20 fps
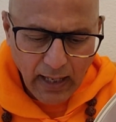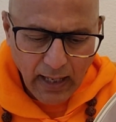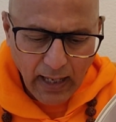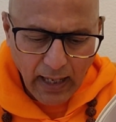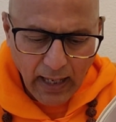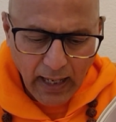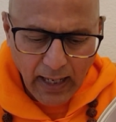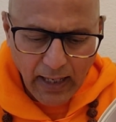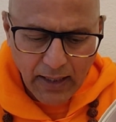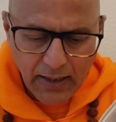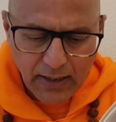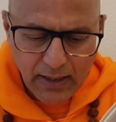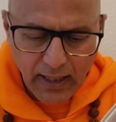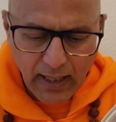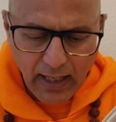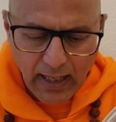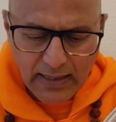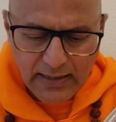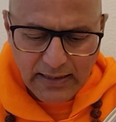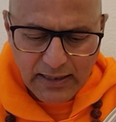and
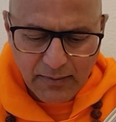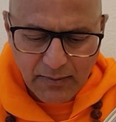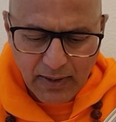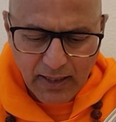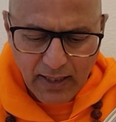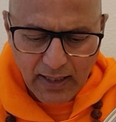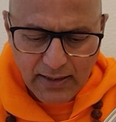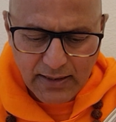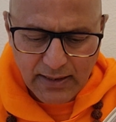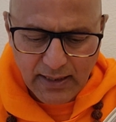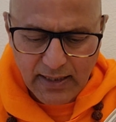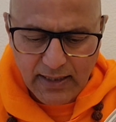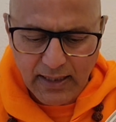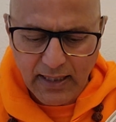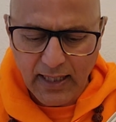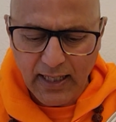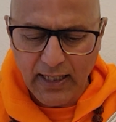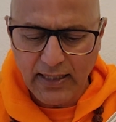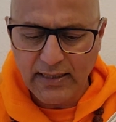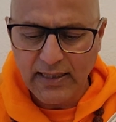ultimate
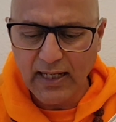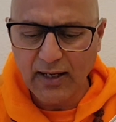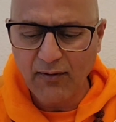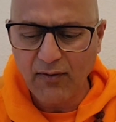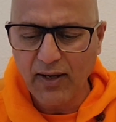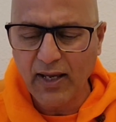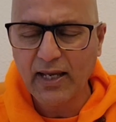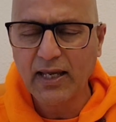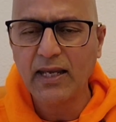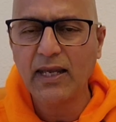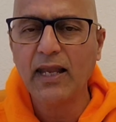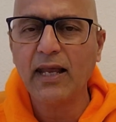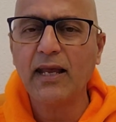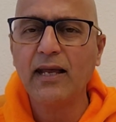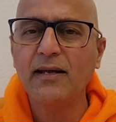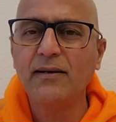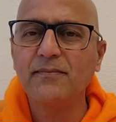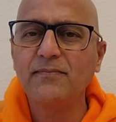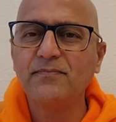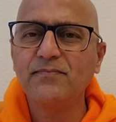great awakening.
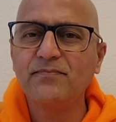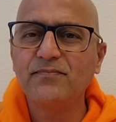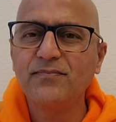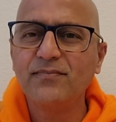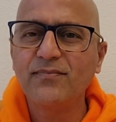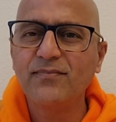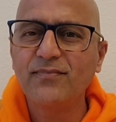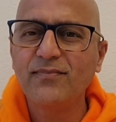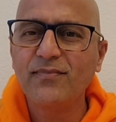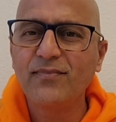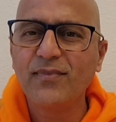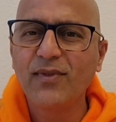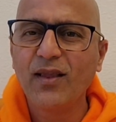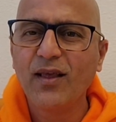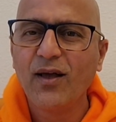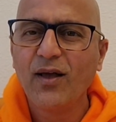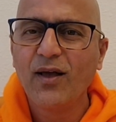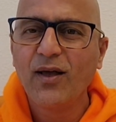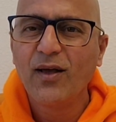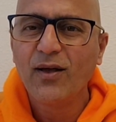
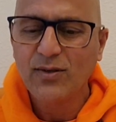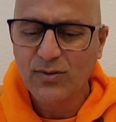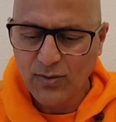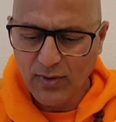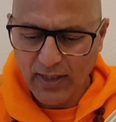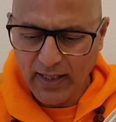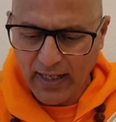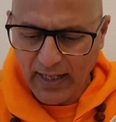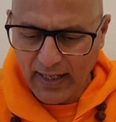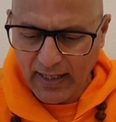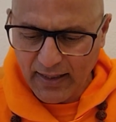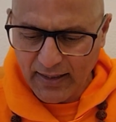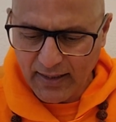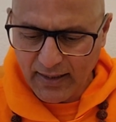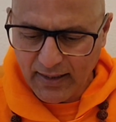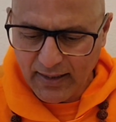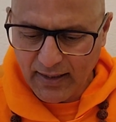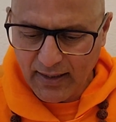So again,